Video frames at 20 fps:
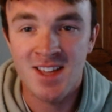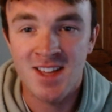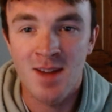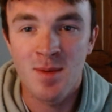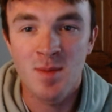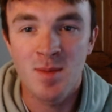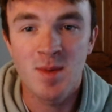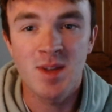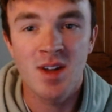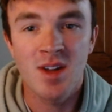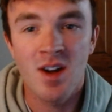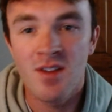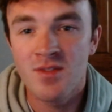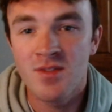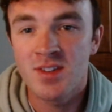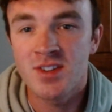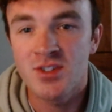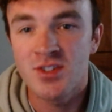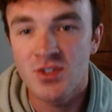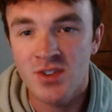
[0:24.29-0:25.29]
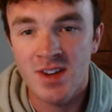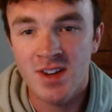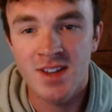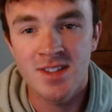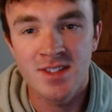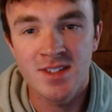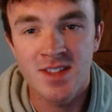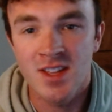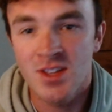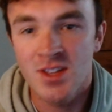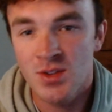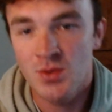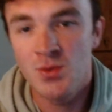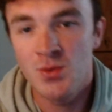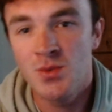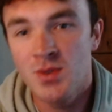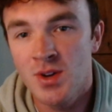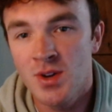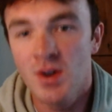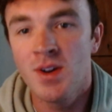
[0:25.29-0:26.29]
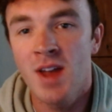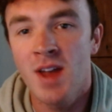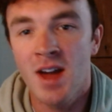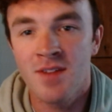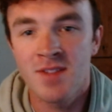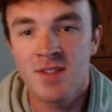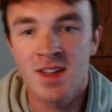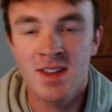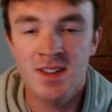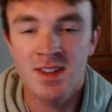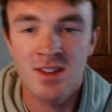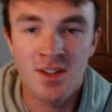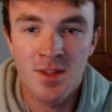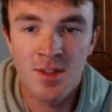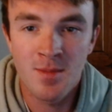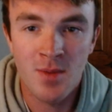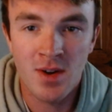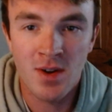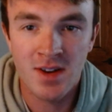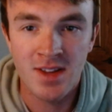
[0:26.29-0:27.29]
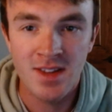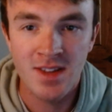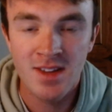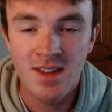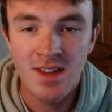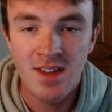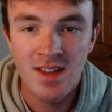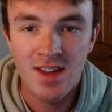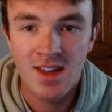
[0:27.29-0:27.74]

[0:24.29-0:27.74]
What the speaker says: I'm gonna be covering trades that you could have taken on the market,